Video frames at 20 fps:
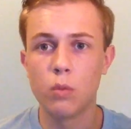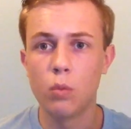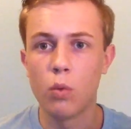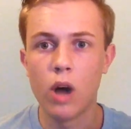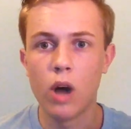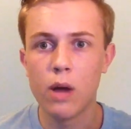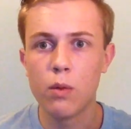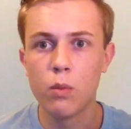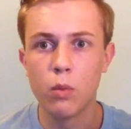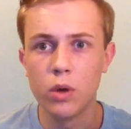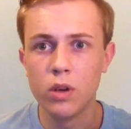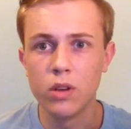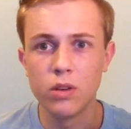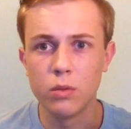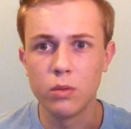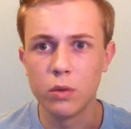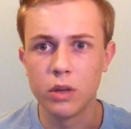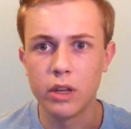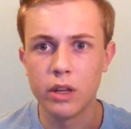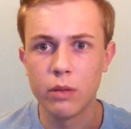Why
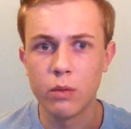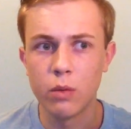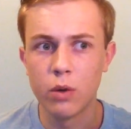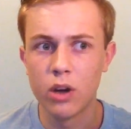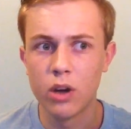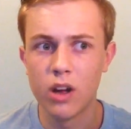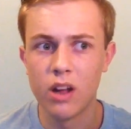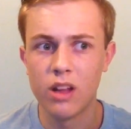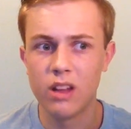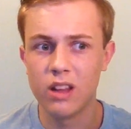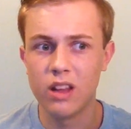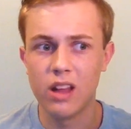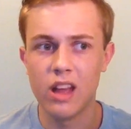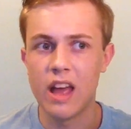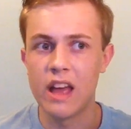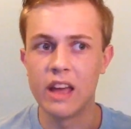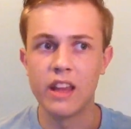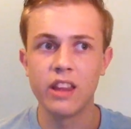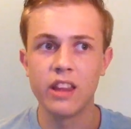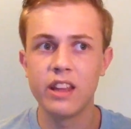wouldn't we? We're not
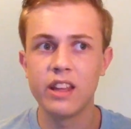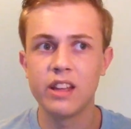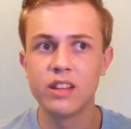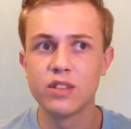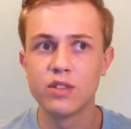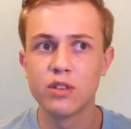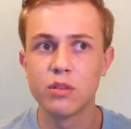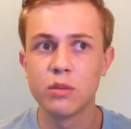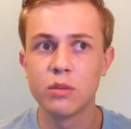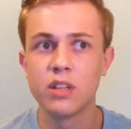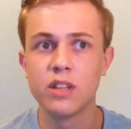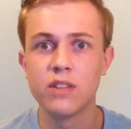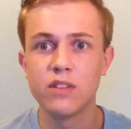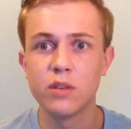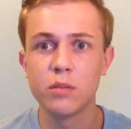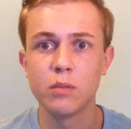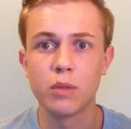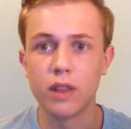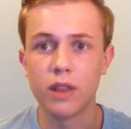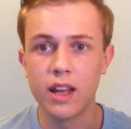aliens from a
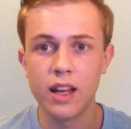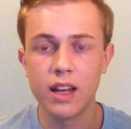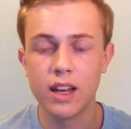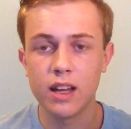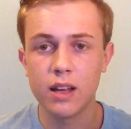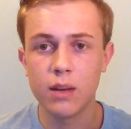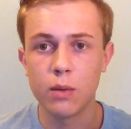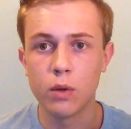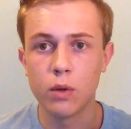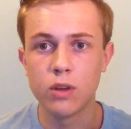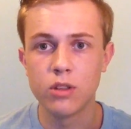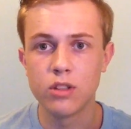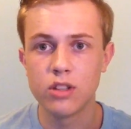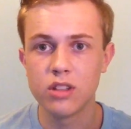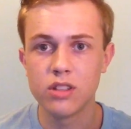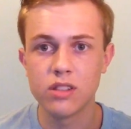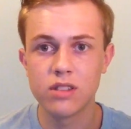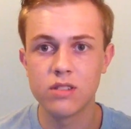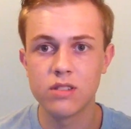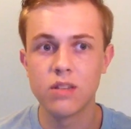different planet. We're
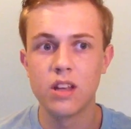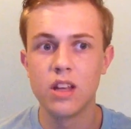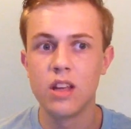just